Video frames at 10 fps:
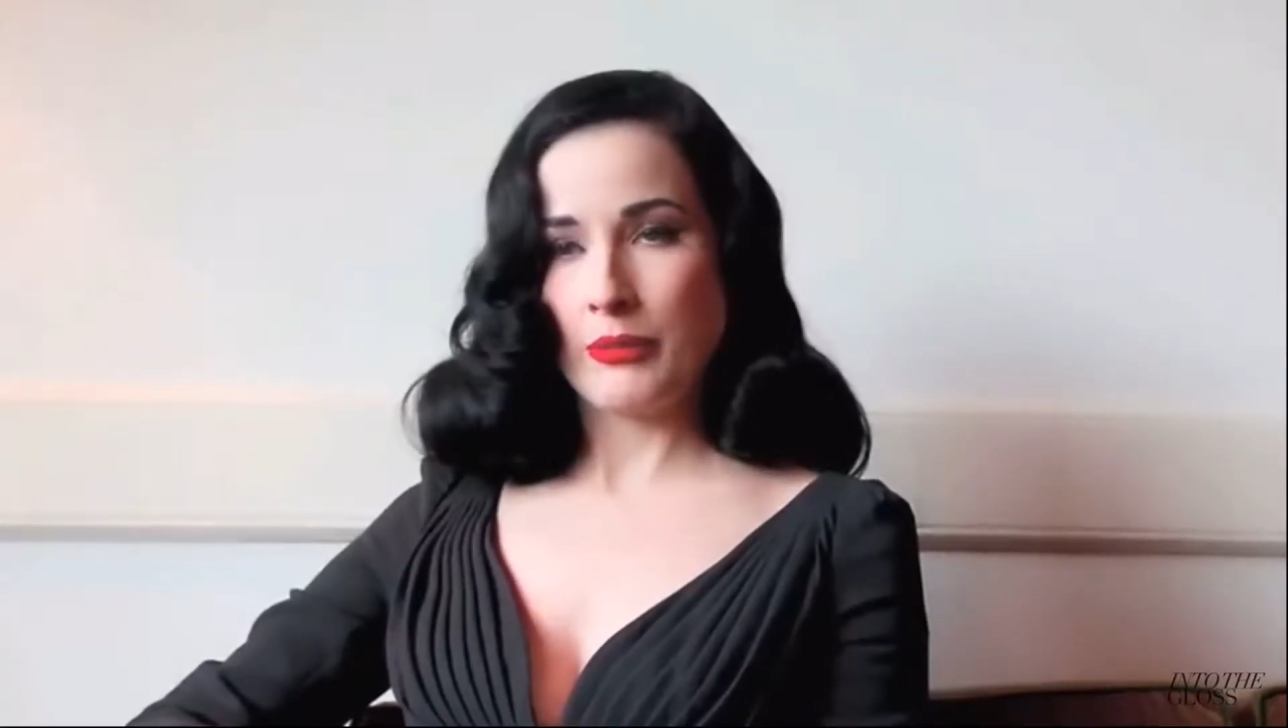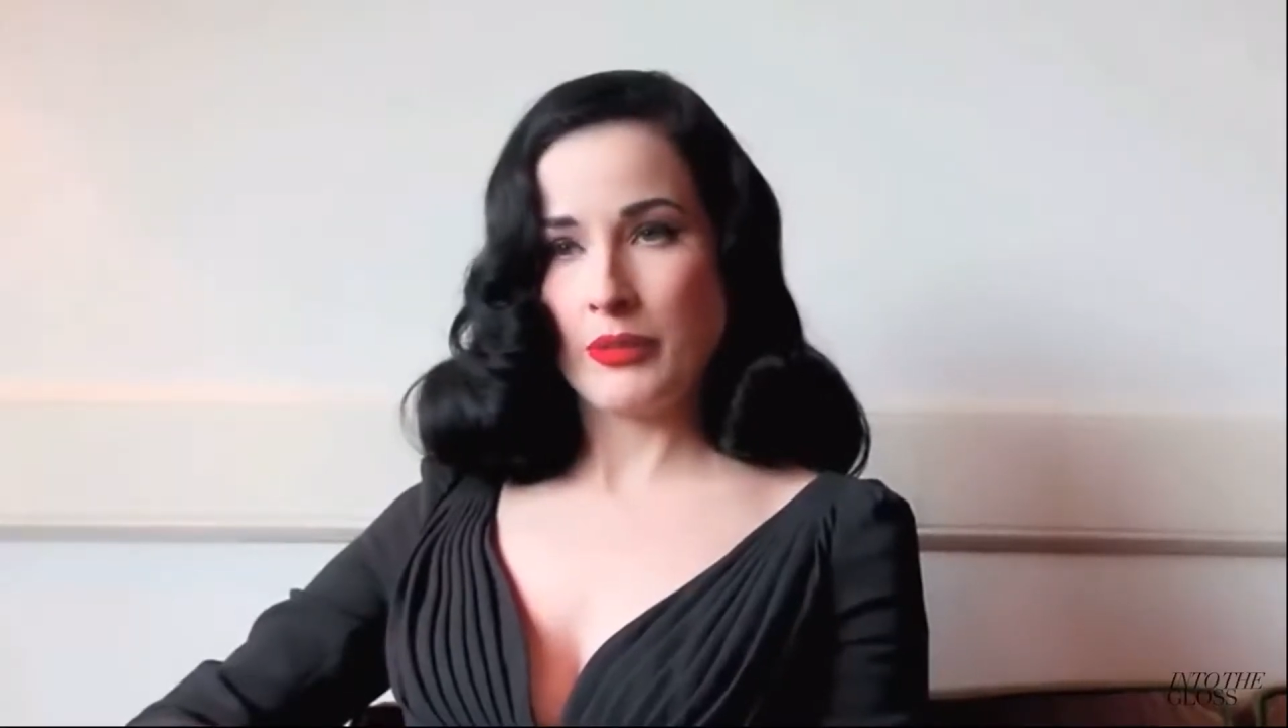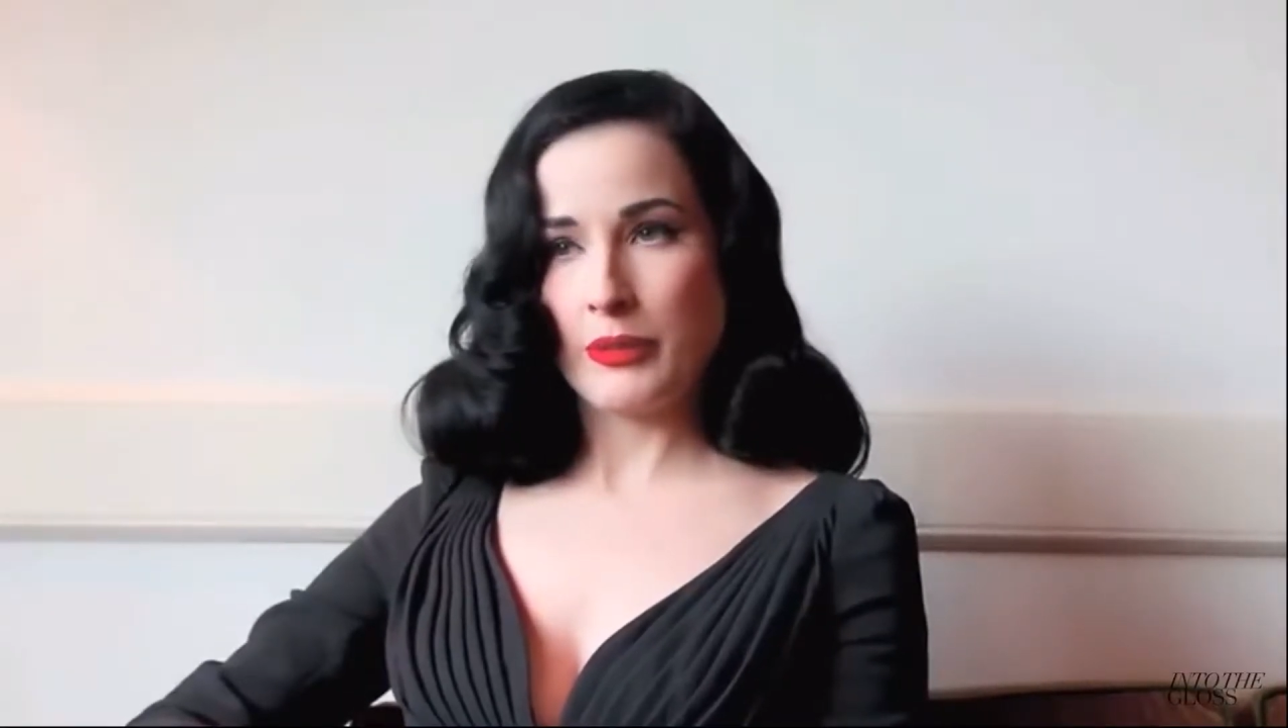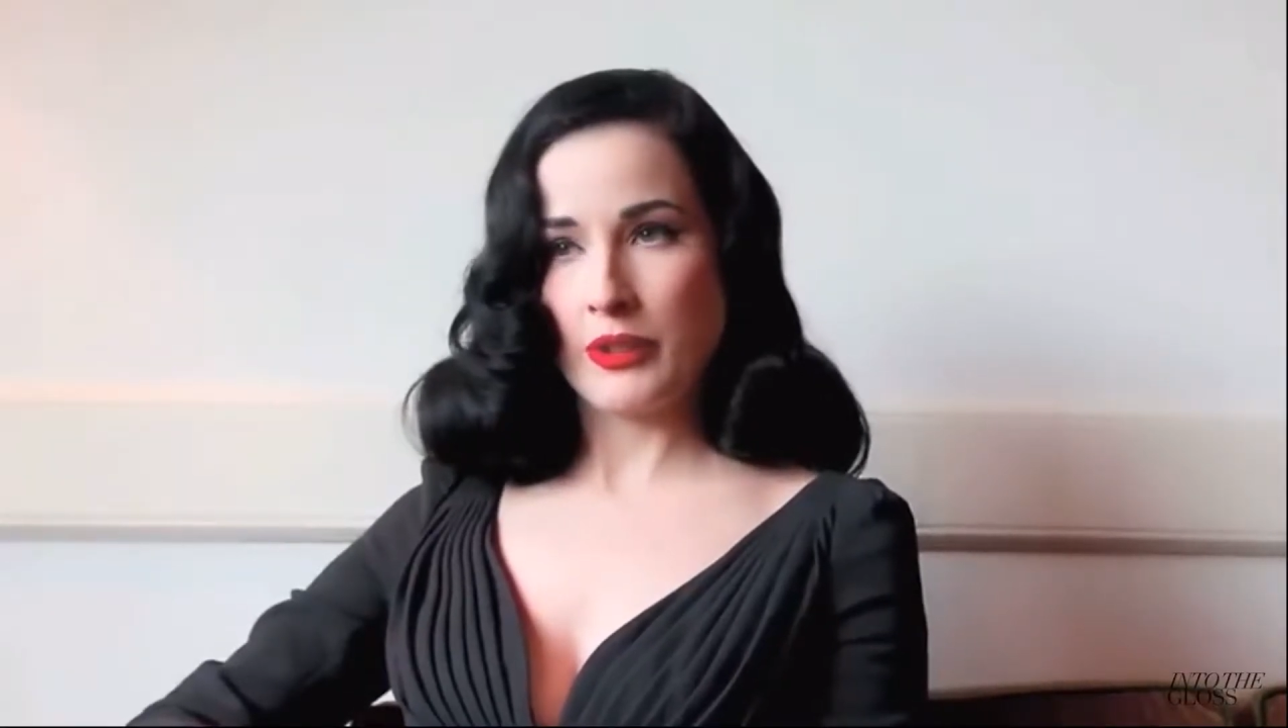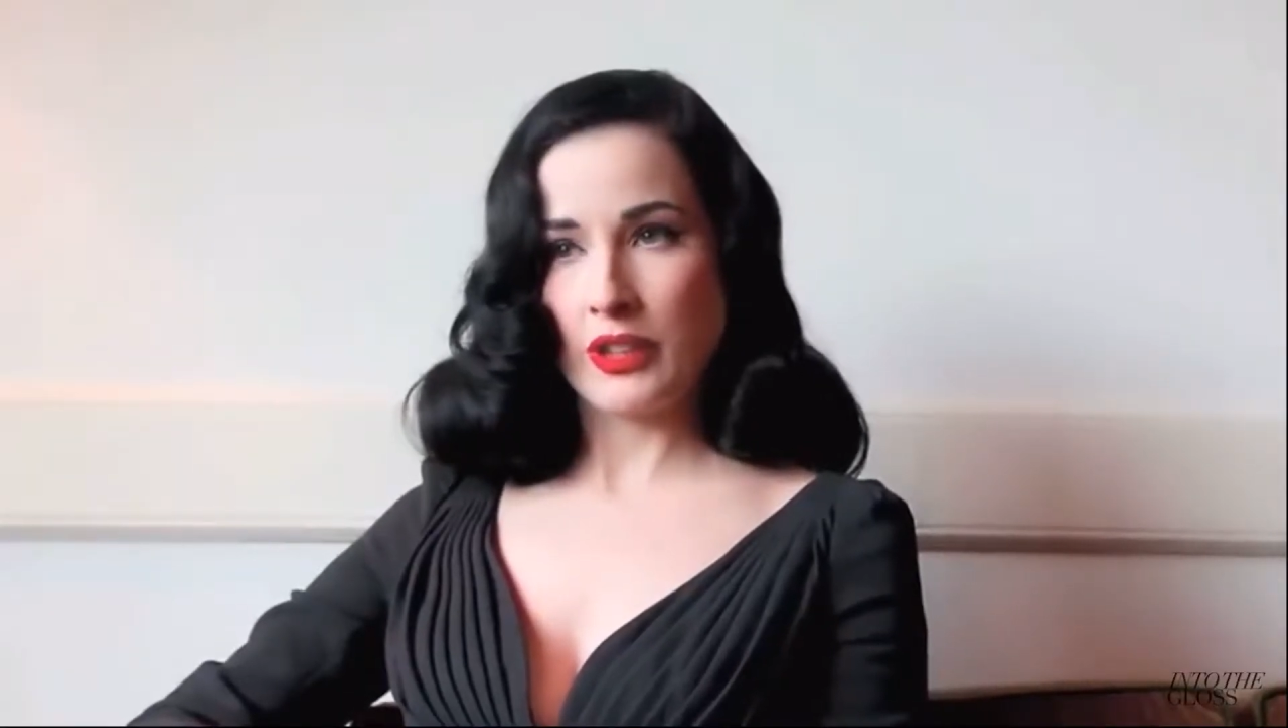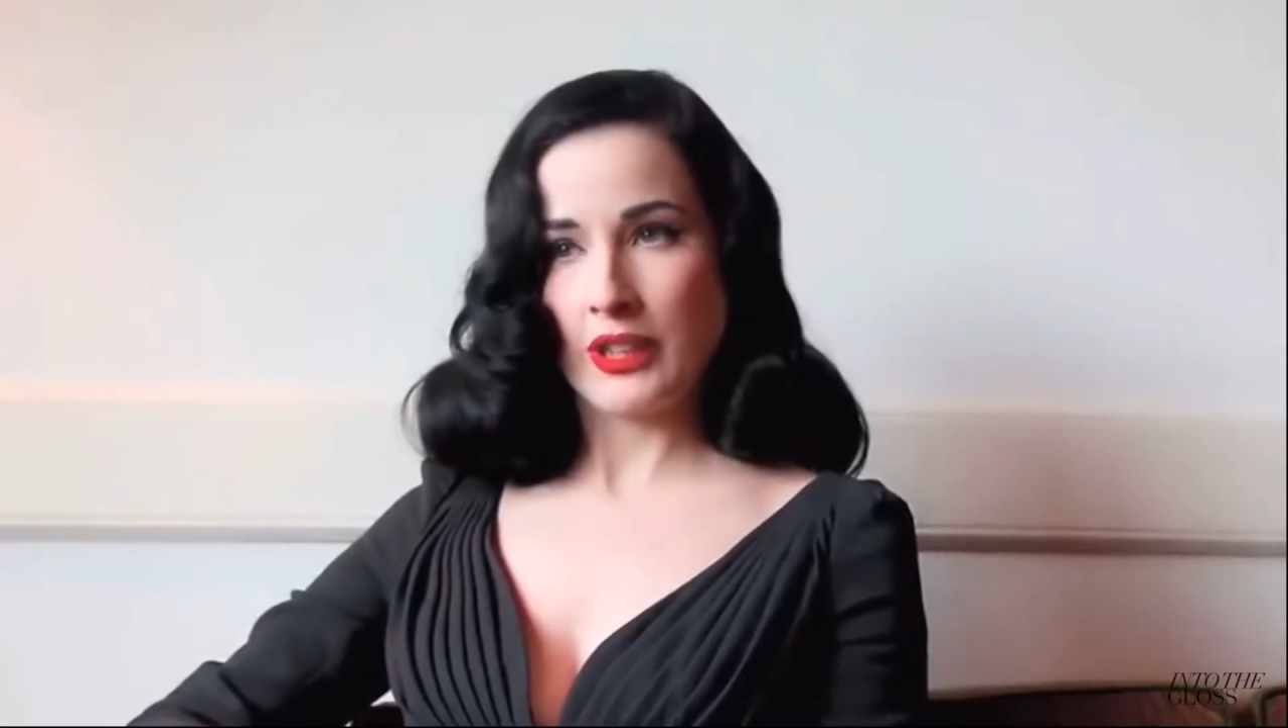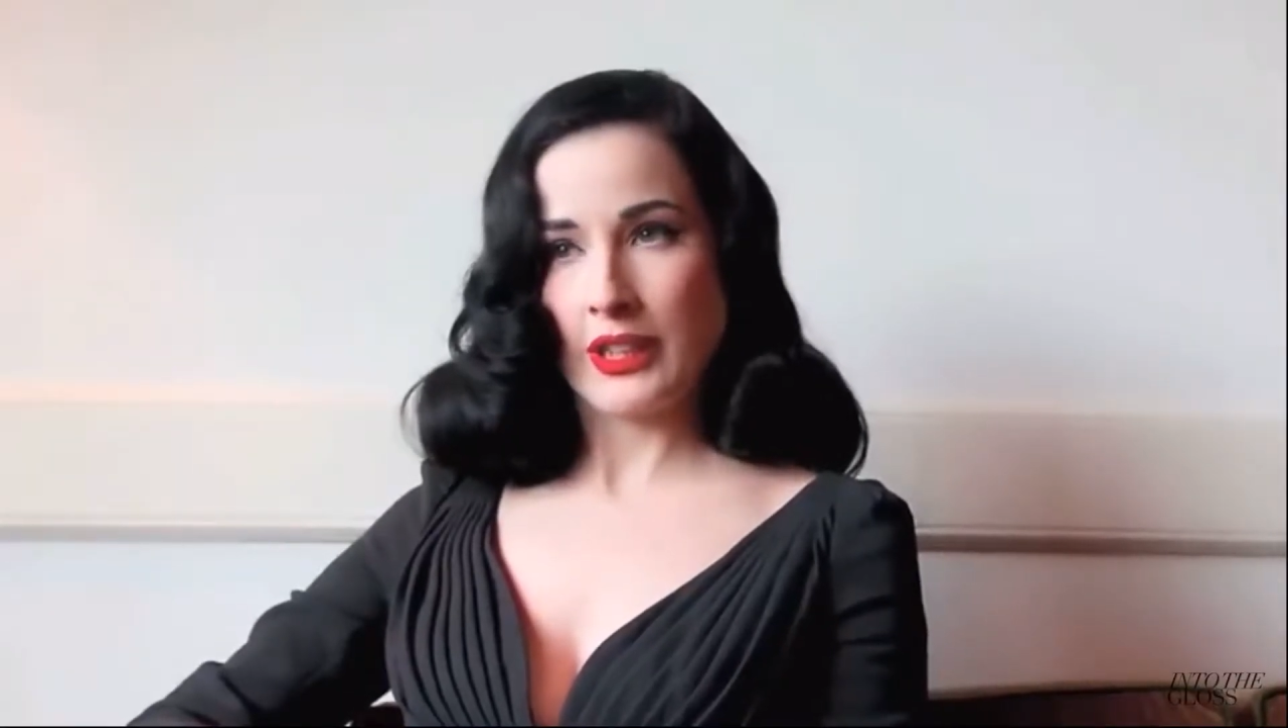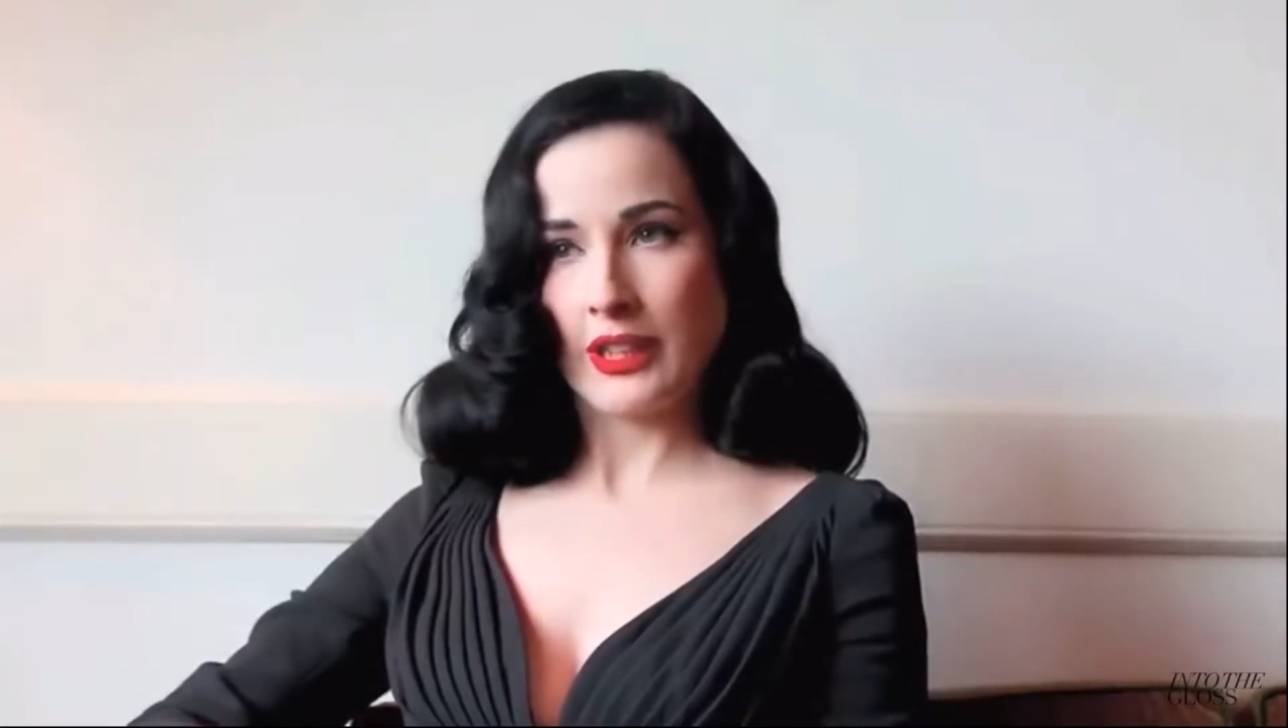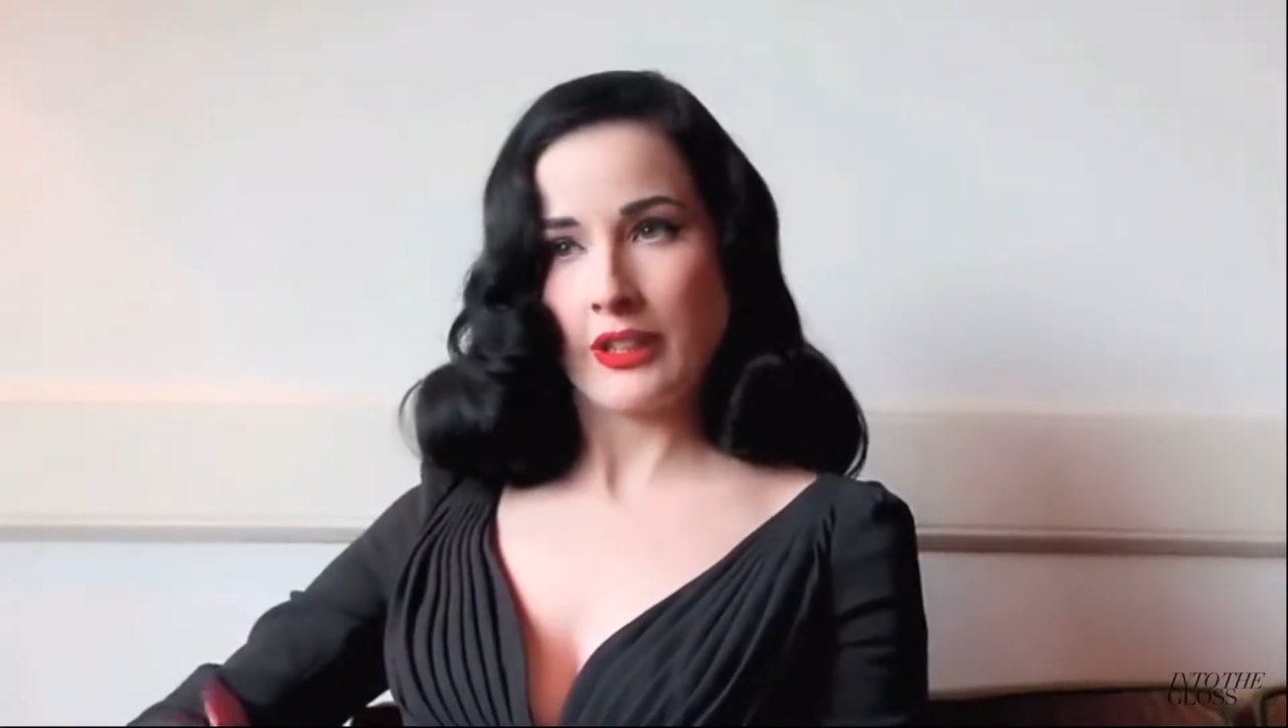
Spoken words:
especially like